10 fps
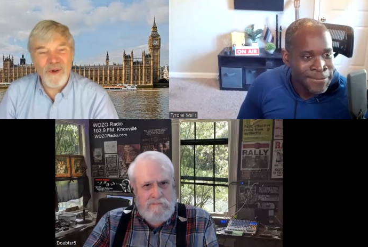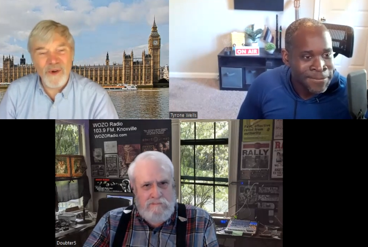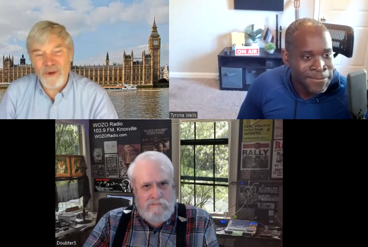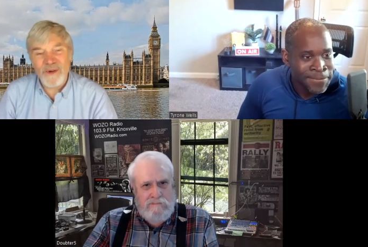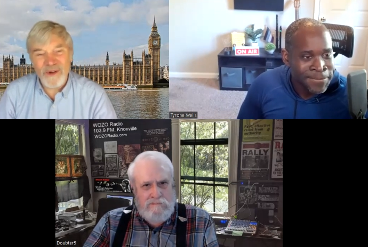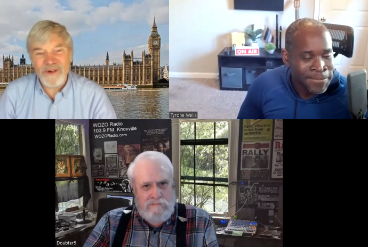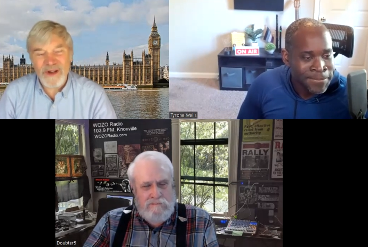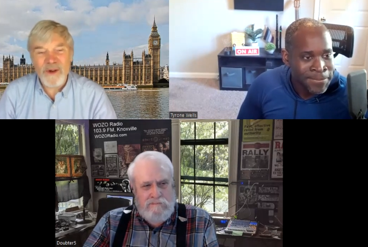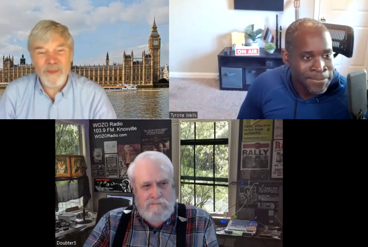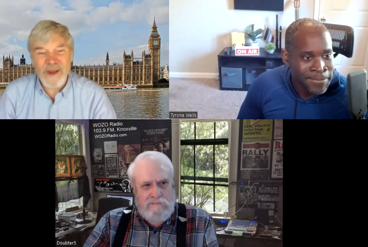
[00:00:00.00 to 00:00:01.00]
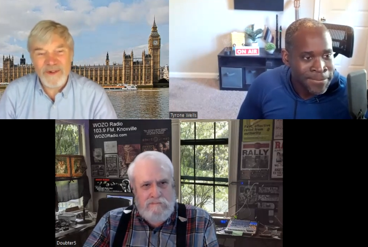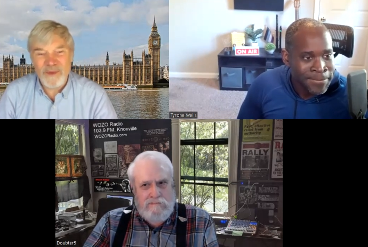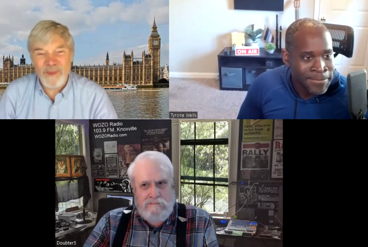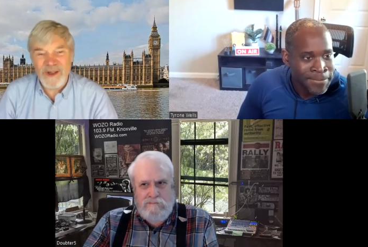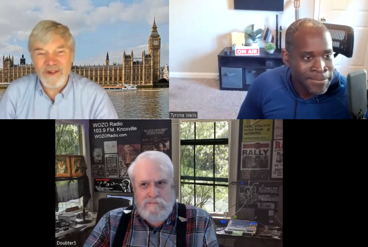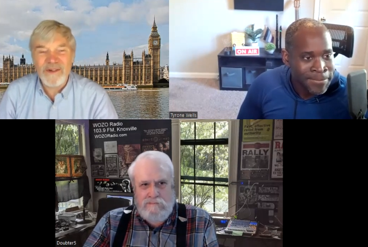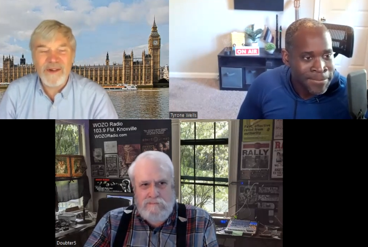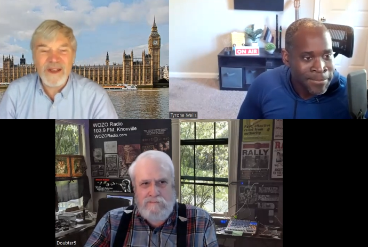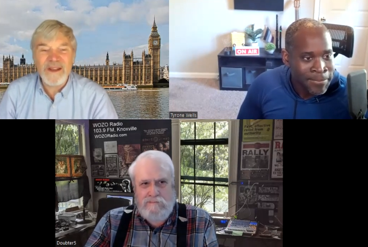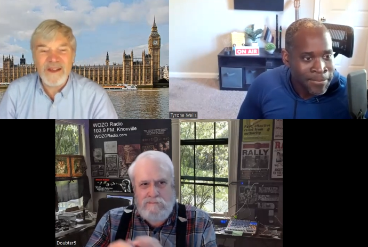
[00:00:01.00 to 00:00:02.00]
Speaker 1: or, or go back to my, you know,
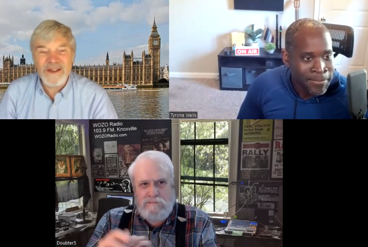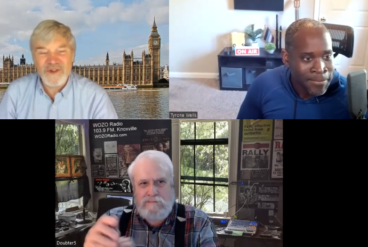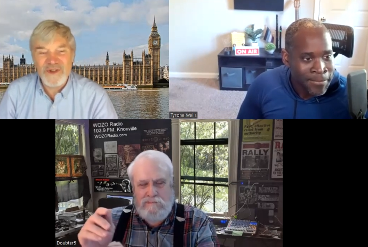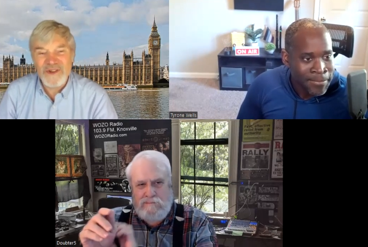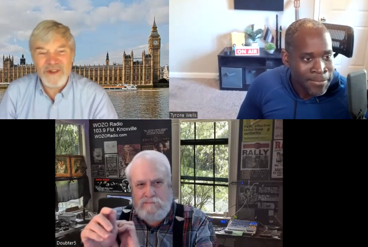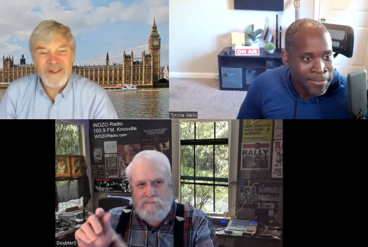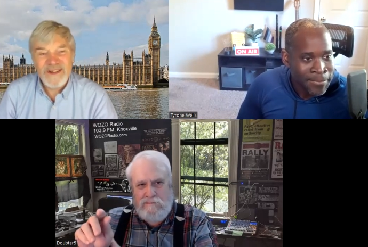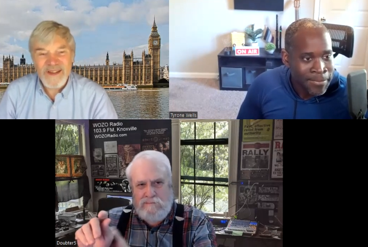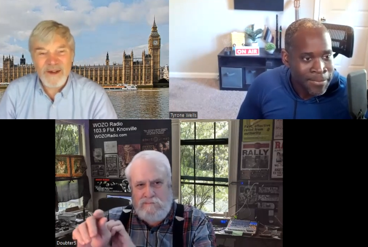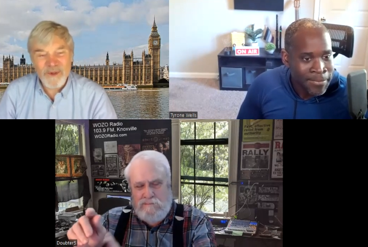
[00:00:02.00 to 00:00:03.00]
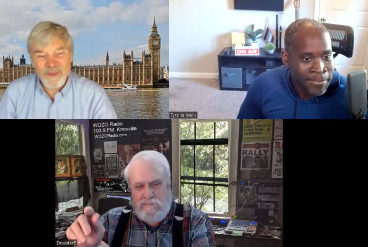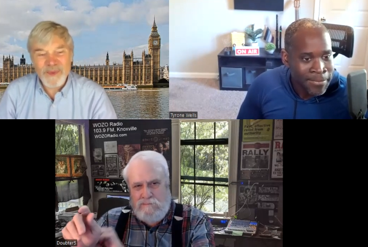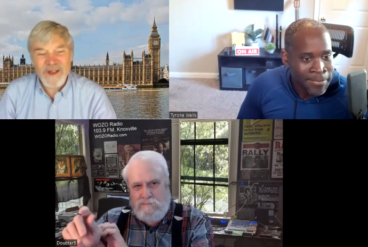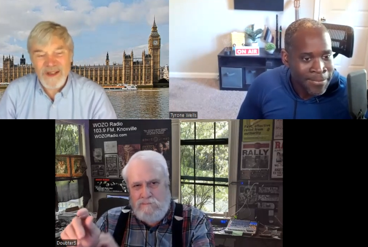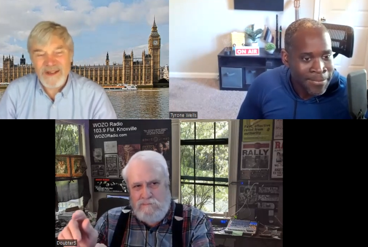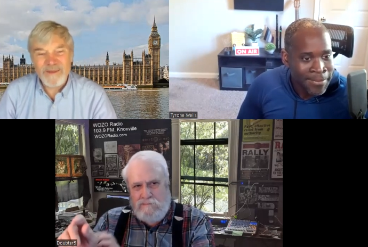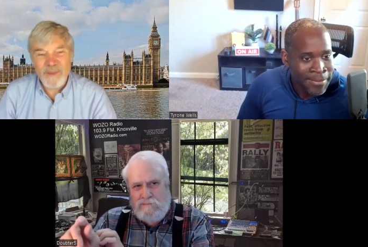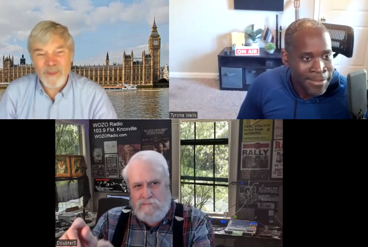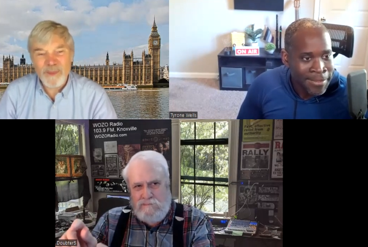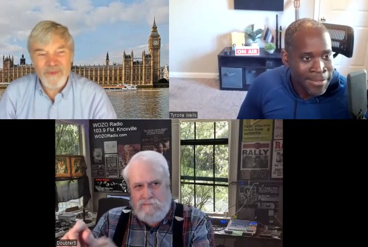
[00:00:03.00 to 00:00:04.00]
atheism. That would be
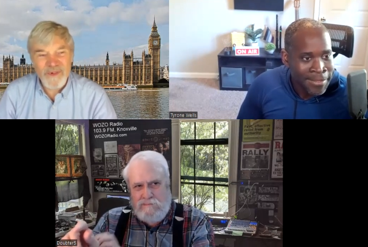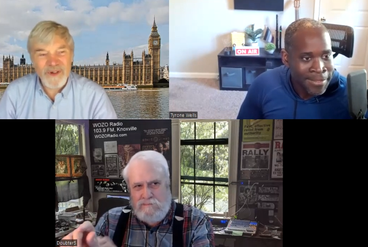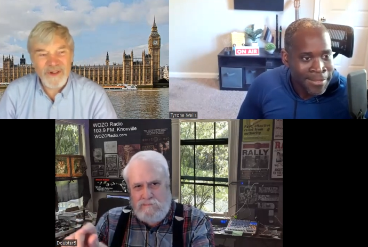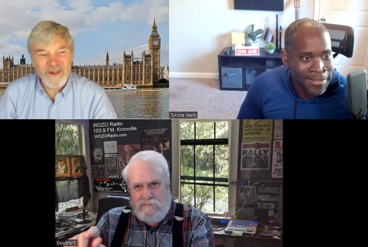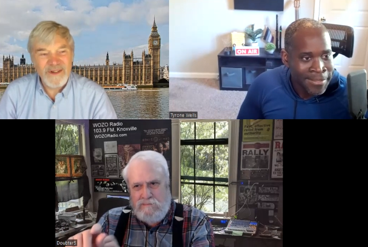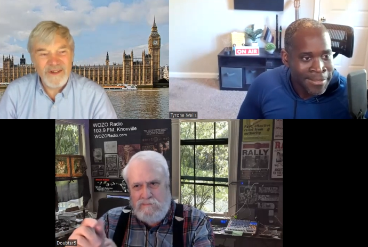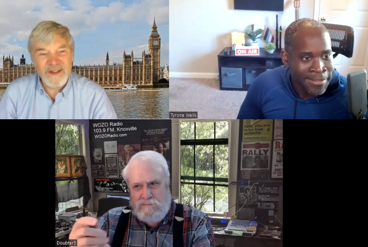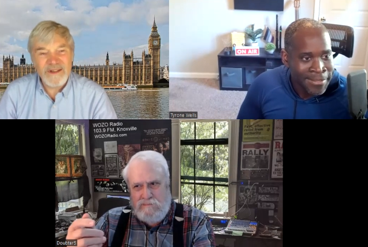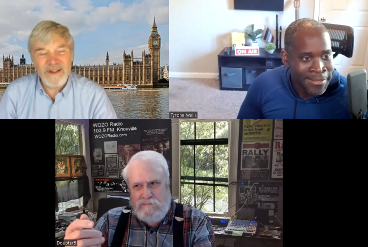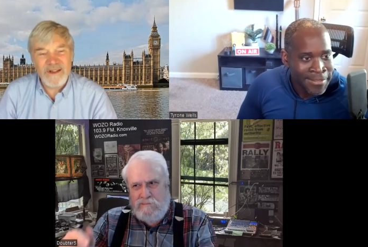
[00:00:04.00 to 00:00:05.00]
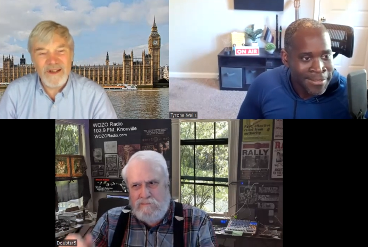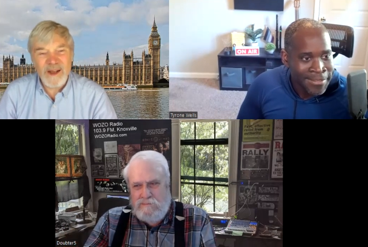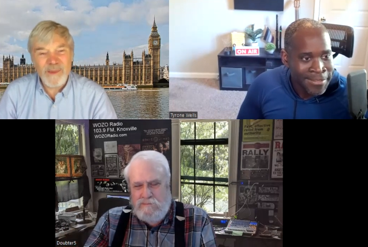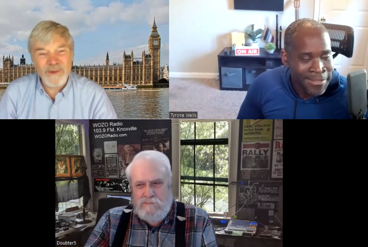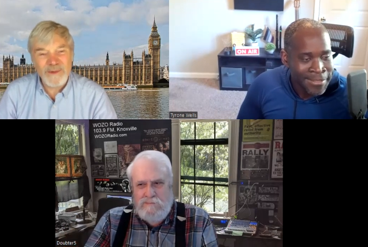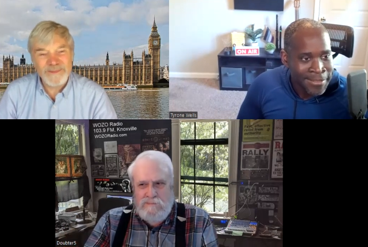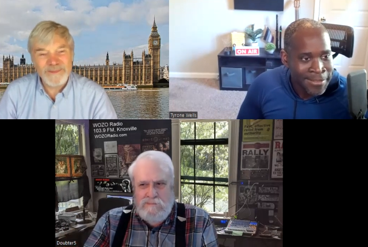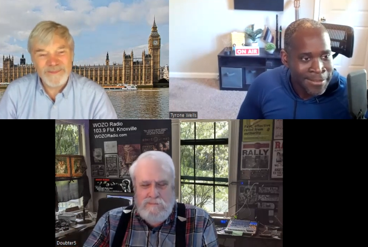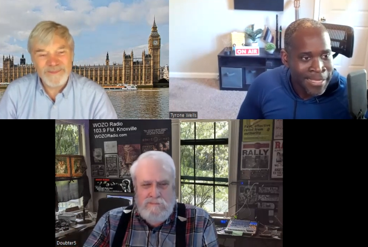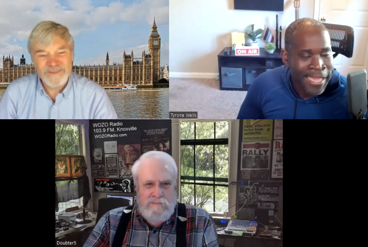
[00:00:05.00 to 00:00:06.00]
my preferred t- label.
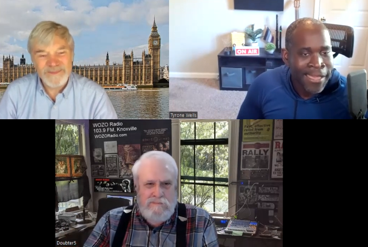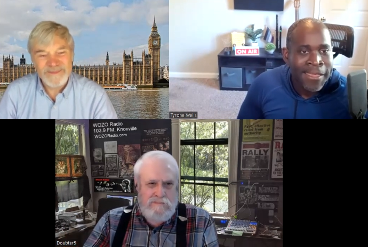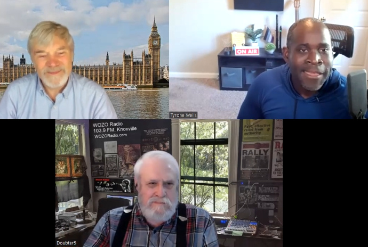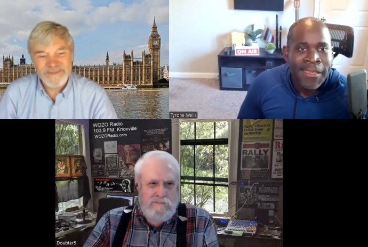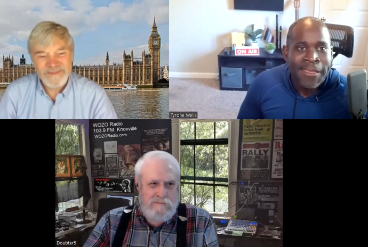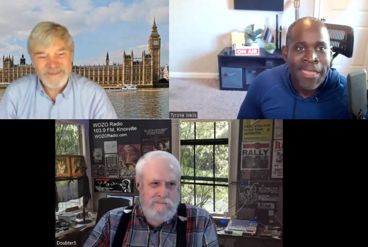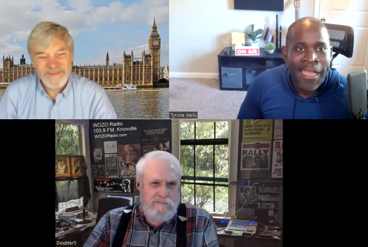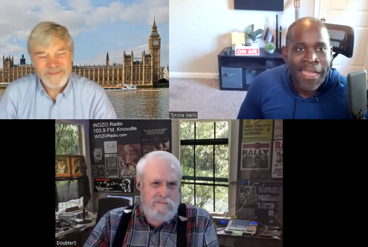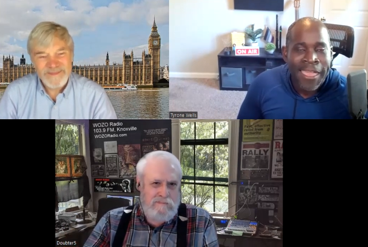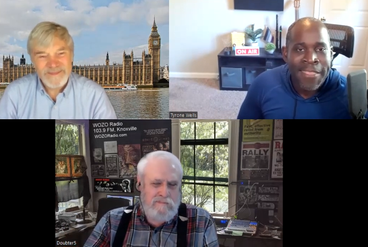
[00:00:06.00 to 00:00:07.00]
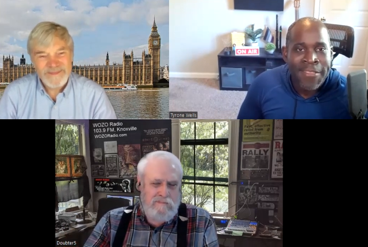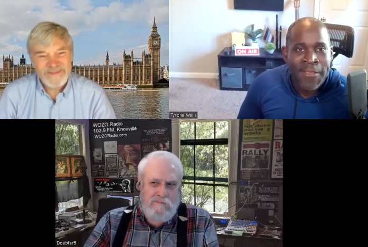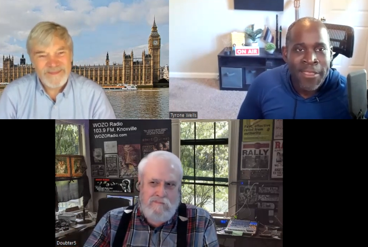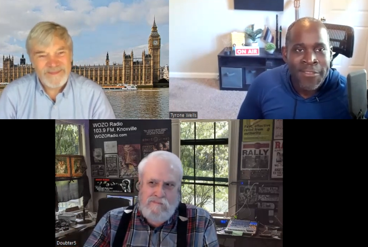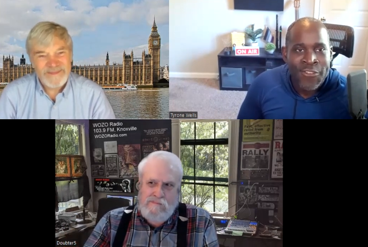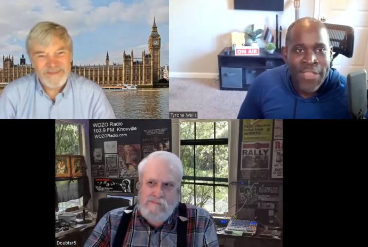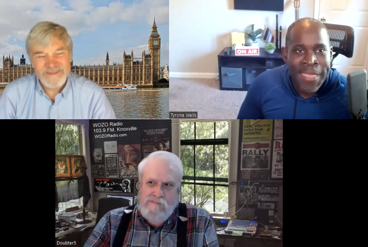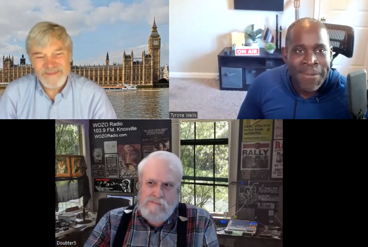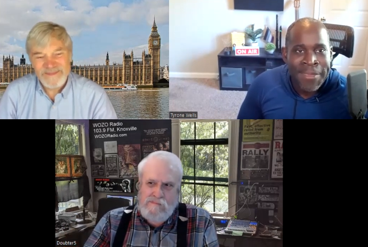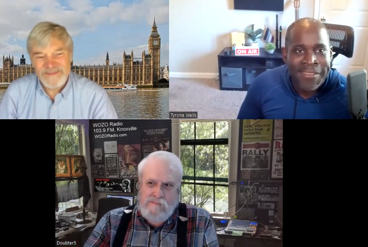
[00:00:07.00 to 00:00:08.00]
Speaker 2: Yeah, uh, it's it's a
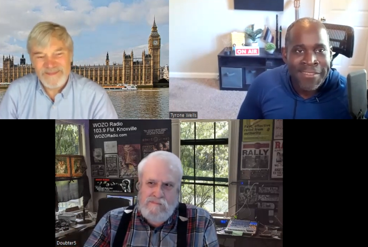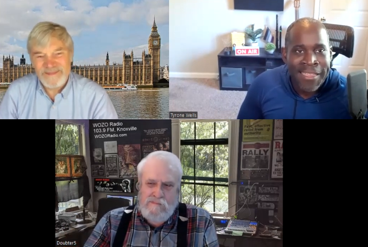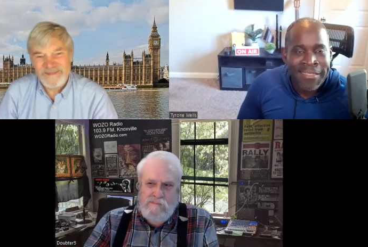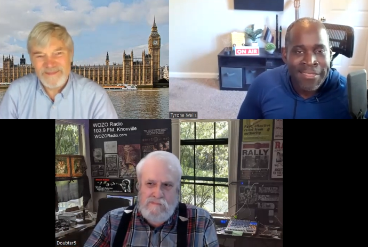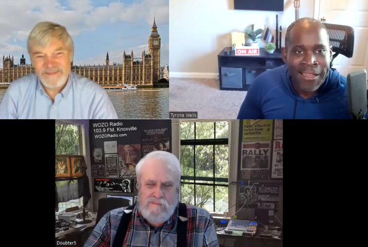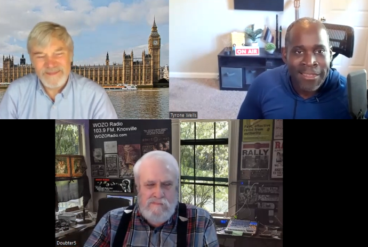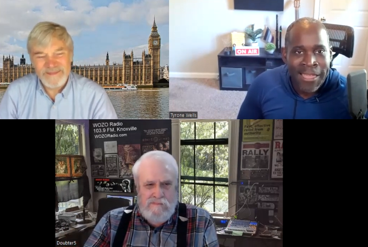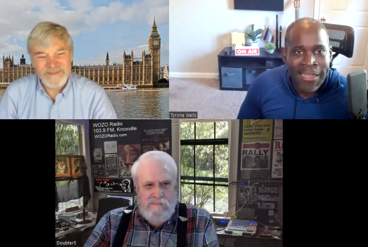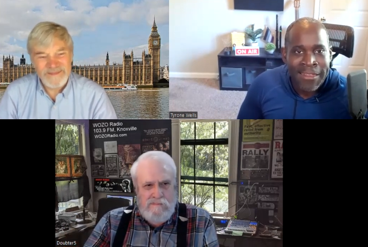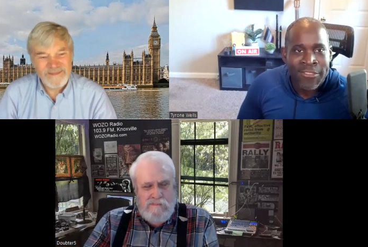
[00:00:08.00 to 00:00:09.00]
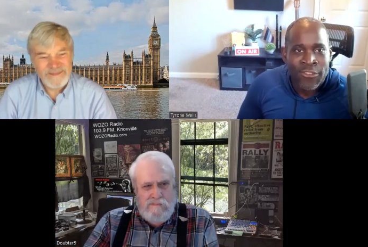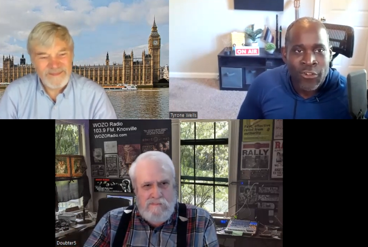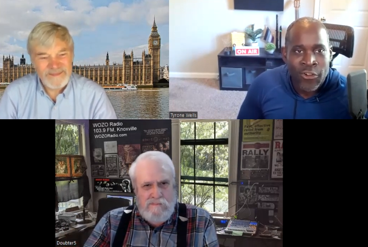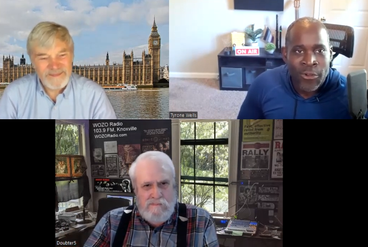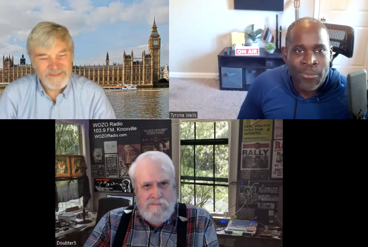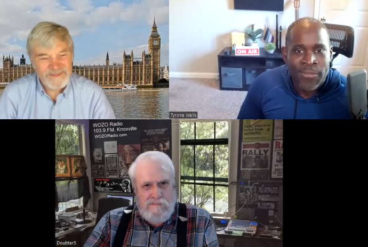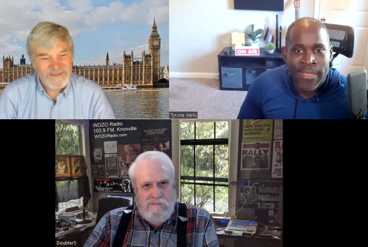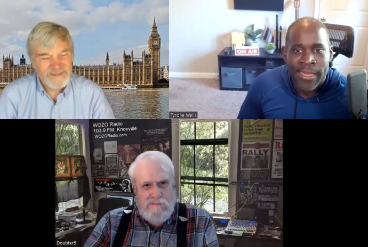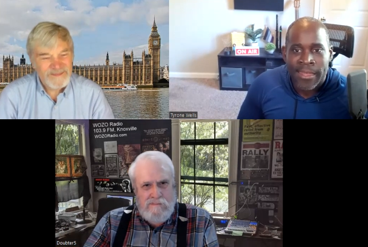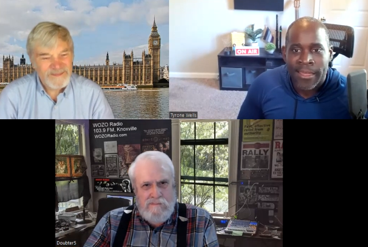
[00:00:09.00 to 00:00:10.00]
shame because like a lot of the terms
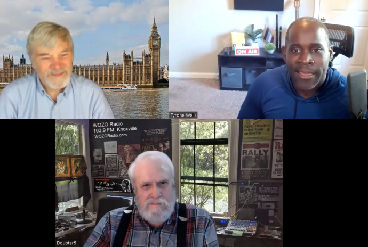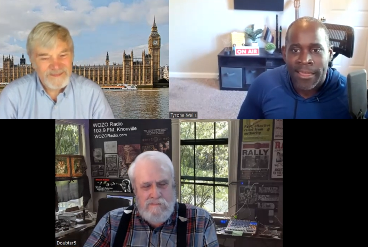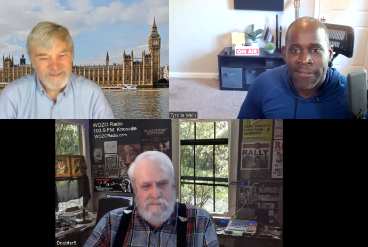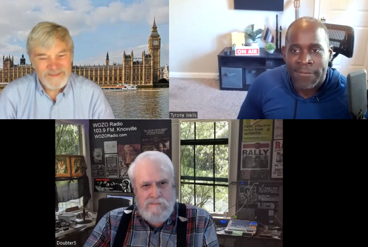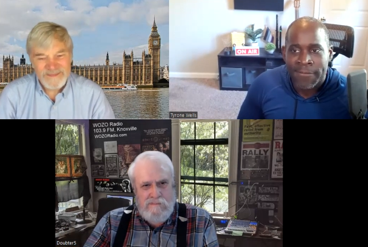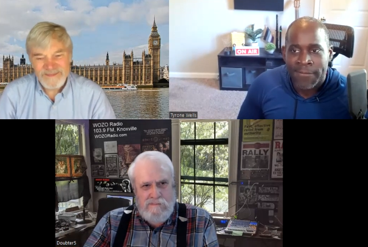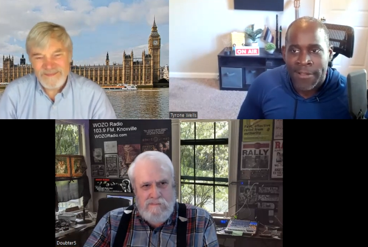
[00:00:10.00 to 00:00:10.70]
that I